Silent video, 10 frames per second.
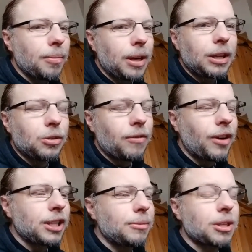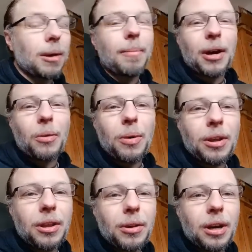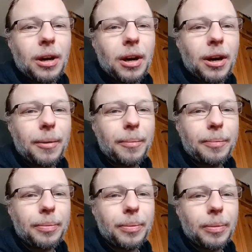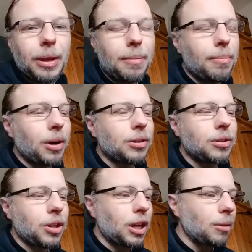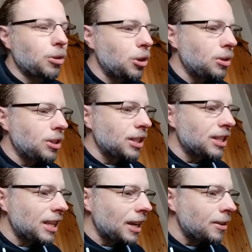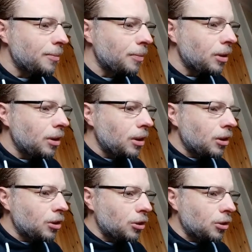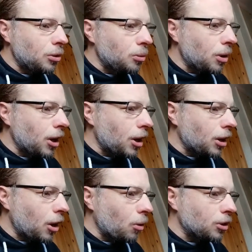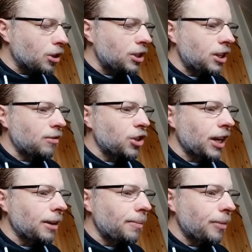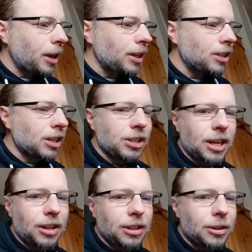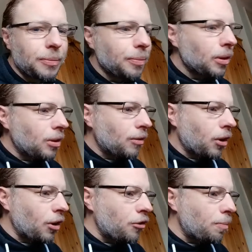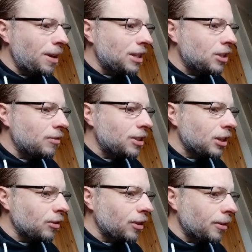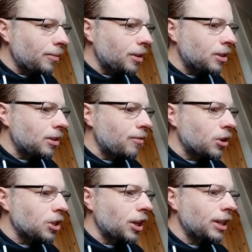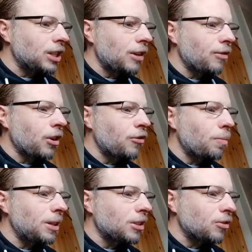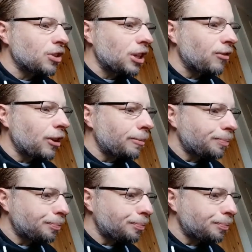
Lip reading: Esau invites him to come back with him, but Jacob chooses instead to go on to the city of Shechem. And it says there that for 100 pieces of silver, this is in verse 19, for 100 pieces of silver,